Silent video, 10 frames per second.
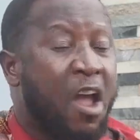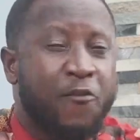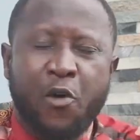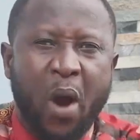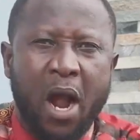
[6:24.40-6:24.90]

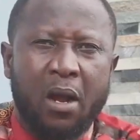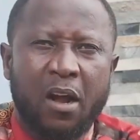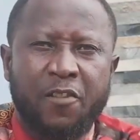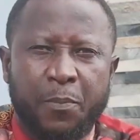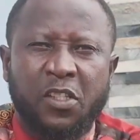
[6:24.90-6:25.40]
everywhere.
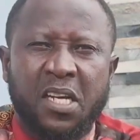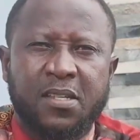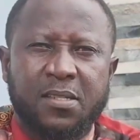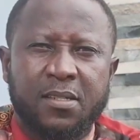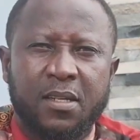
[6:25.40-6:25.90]
I've reported
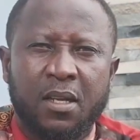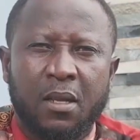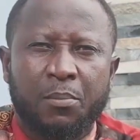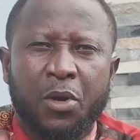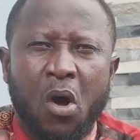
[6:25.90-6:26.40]
it.
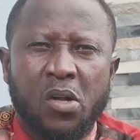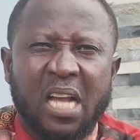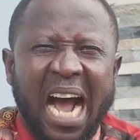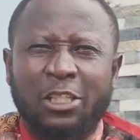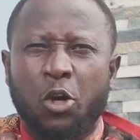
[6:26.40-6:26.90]

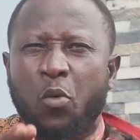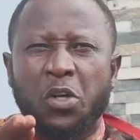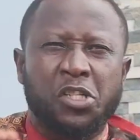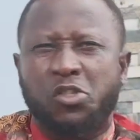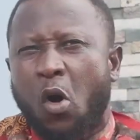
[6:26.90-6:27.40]
Because I don't know
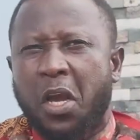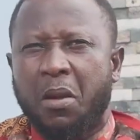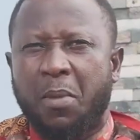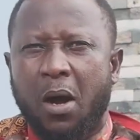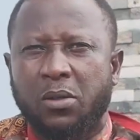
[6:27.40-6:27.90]
what she's
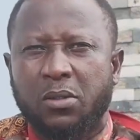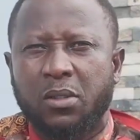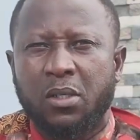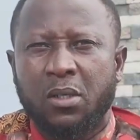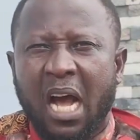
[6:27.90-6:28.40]
talking about.
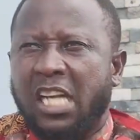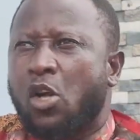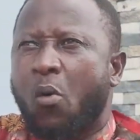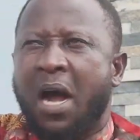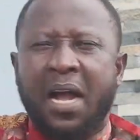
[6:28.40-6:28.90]
I
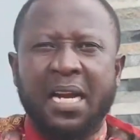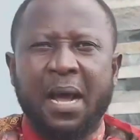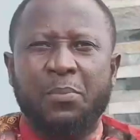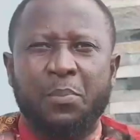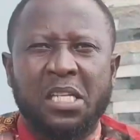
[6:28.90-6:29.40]
saw one guy
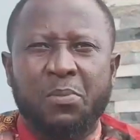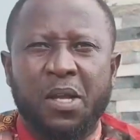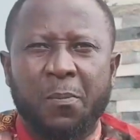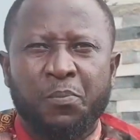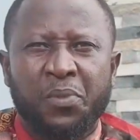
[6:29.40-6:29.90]
that met
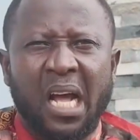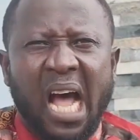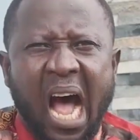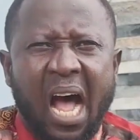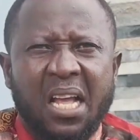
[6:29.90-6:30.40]
me
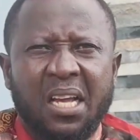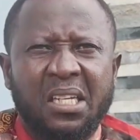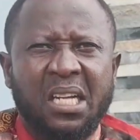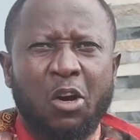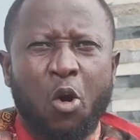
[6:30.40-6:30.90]
that,
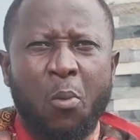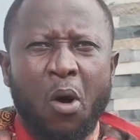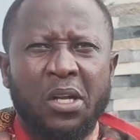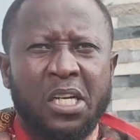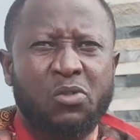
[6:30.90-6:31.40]
Hilda
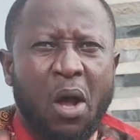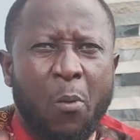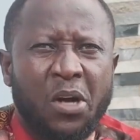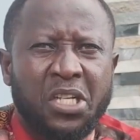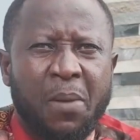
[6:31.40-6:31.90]
Dokubo, this
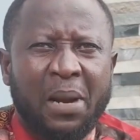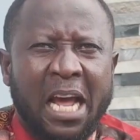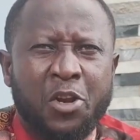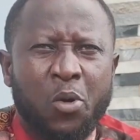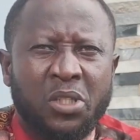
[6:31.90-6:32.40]
one, where she dey
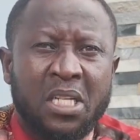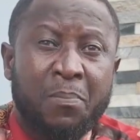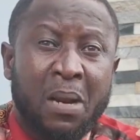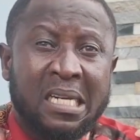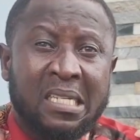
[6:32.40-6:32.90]
plan you, she
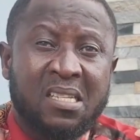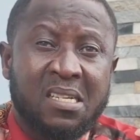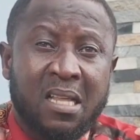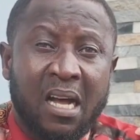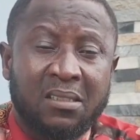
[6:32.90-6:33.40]
dey plan this,
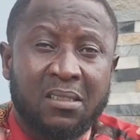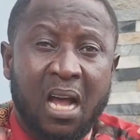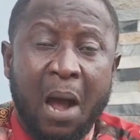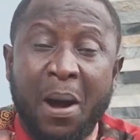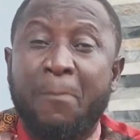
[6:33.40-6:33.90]
is that.
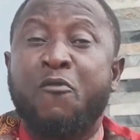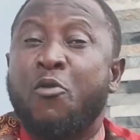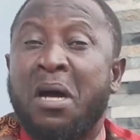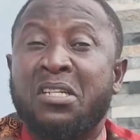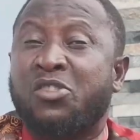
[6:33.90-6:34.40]
I'm above
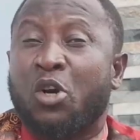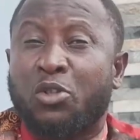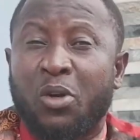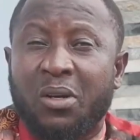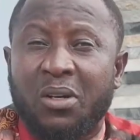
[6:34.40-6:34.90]
woman
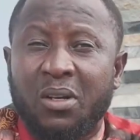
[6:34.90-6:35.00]
destruction.